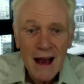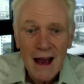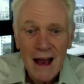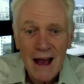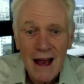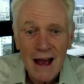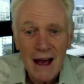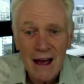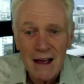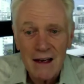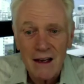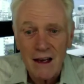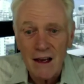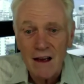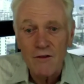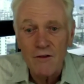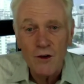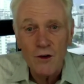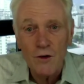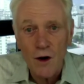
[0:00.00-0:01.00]
And
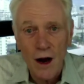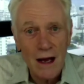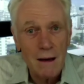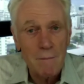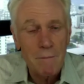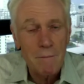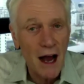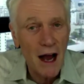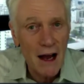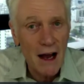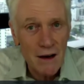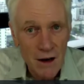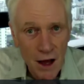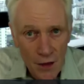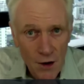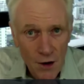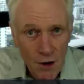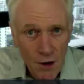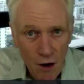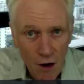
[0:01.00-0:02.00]
if you try to buy
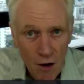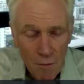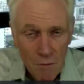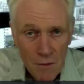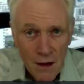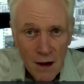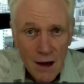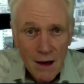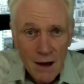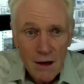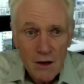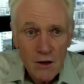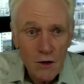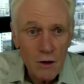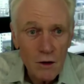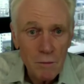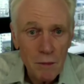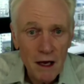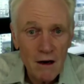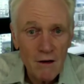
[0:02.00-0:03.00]
another home, you
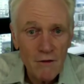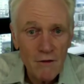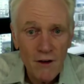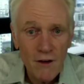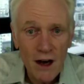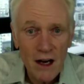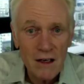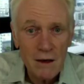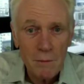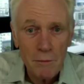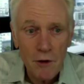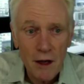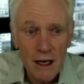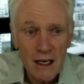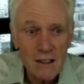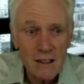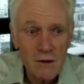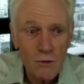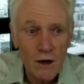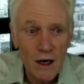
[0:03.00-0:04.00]
had better find a
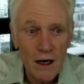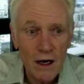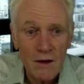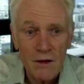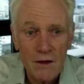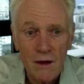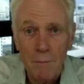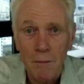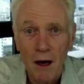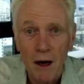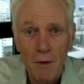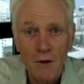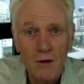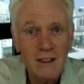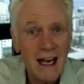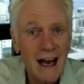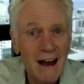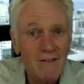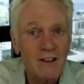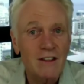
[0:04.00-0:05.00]
place where the bubbles
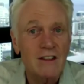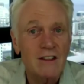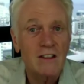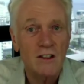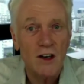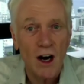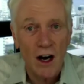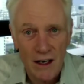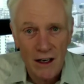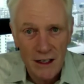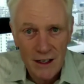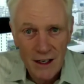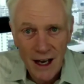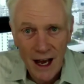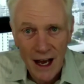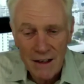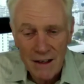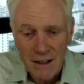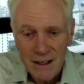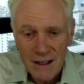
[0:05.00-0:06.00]
haven't started
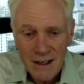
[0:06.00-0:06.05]
yet.